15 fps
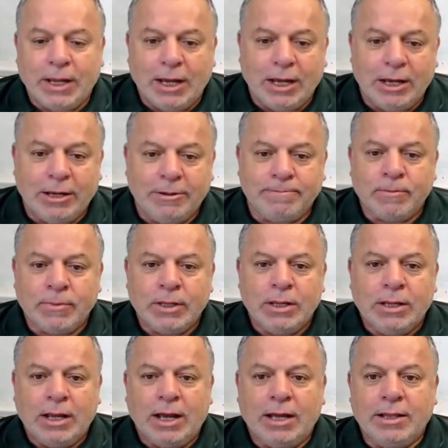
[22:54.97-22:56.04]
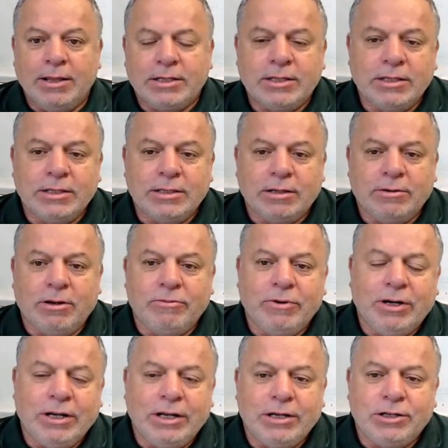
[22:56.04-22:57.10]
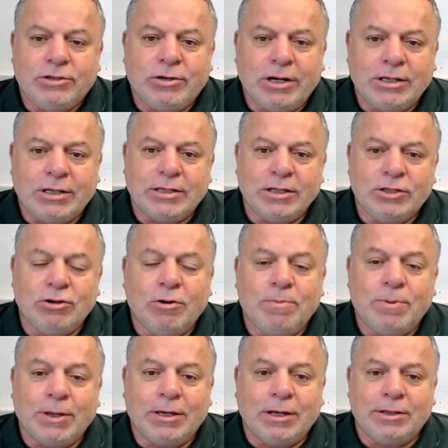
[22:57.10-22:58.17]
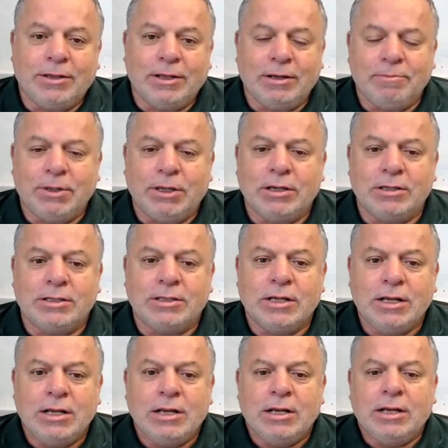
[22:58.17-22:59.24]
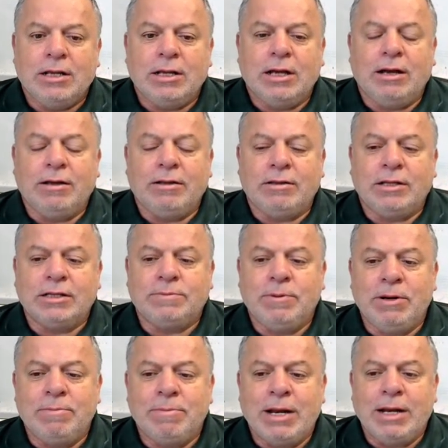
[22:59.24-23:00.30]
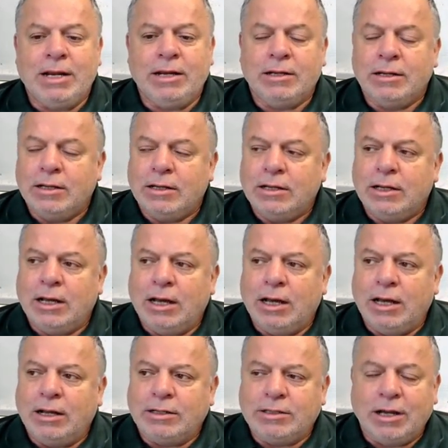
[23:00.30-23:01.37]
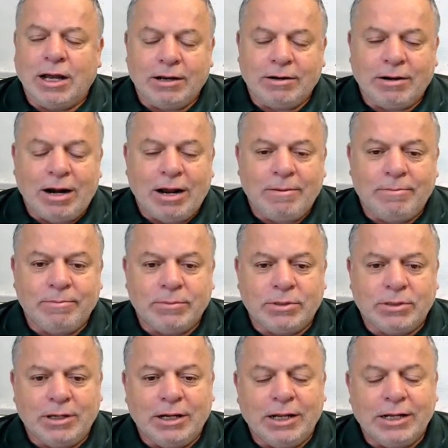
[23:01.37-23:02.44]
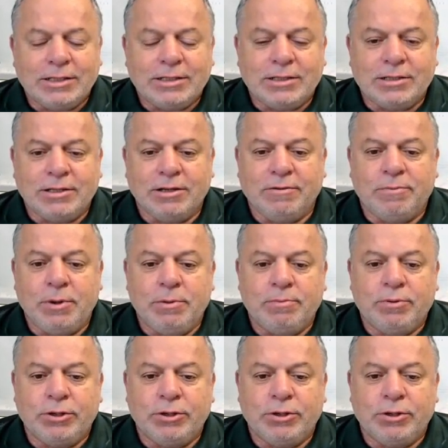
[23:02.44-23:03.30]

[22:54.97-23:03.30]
And this is a really interesting topic, I think, because there's been many diagrams and lists that have been